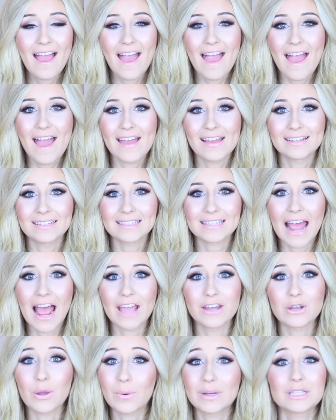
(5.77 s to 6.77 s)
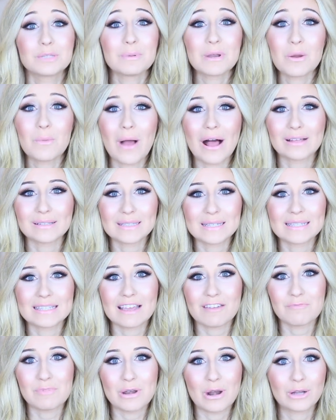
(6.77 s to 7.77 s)
And I know it's been a while since
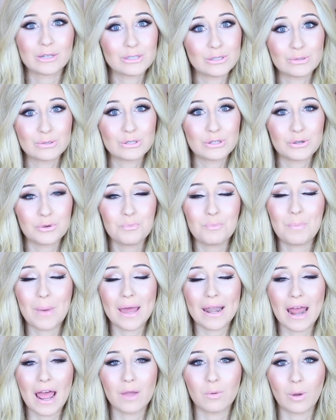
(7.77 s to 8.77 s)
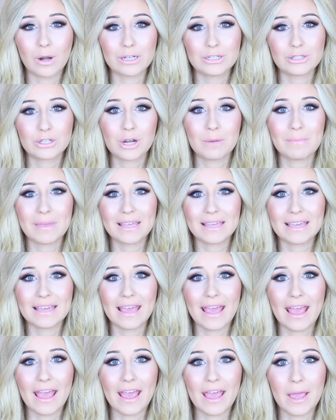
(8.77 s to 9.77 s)
I've been on YouTube, but I want to start making
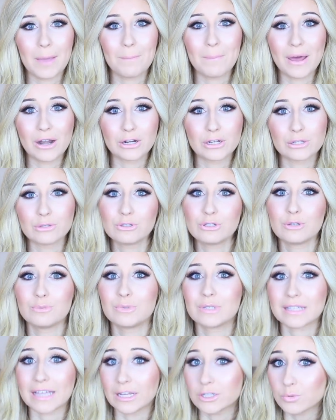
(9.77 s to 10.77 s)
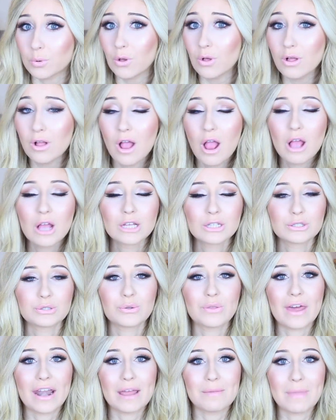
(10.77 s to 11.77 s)
a better YouTube schedule
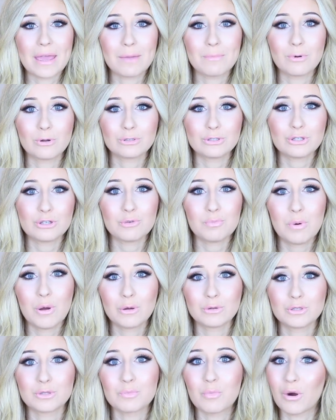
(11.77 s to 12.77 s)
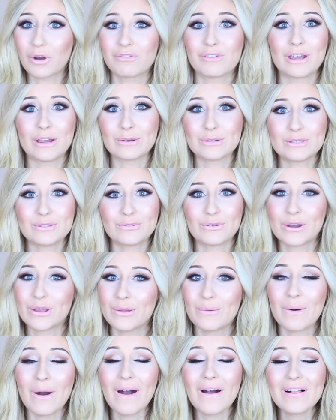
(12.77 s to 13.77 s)
so that I'm able to post more videos for
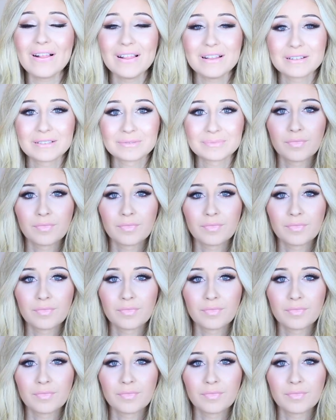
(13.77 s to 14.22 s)
you all.